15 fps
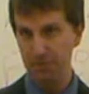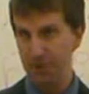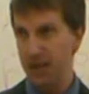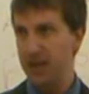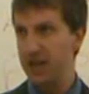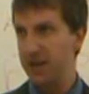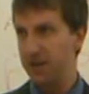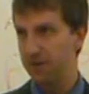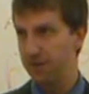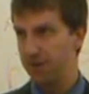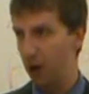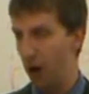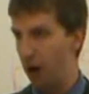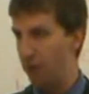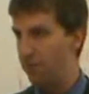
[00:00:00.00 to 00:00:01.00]
be
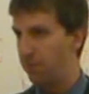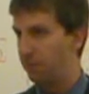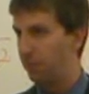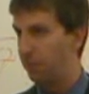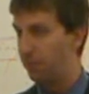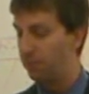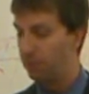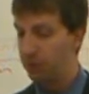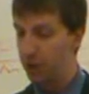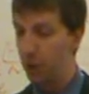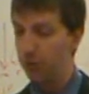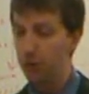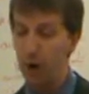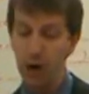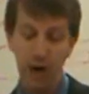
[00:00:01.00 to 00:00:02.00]

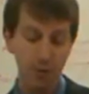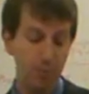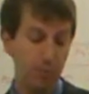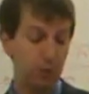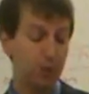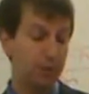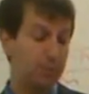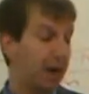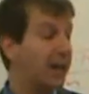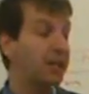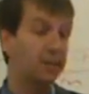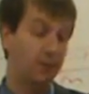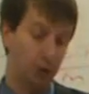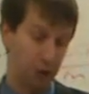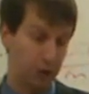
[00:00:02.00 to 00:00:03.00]
very
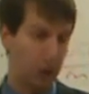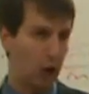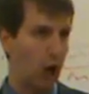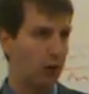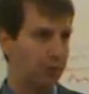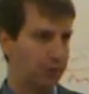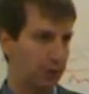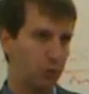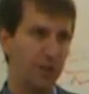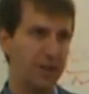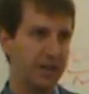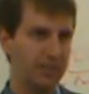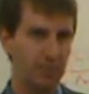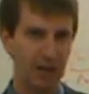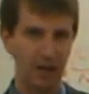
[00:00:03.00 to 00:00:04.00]
respectful of the
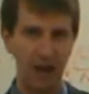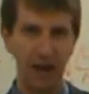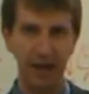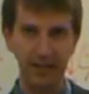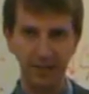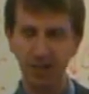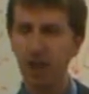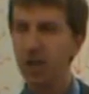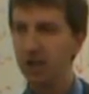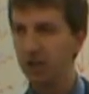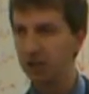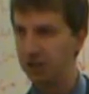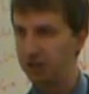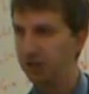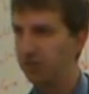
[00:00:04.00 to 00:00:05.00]
green and red lines
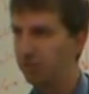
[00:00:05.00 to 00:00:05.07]
because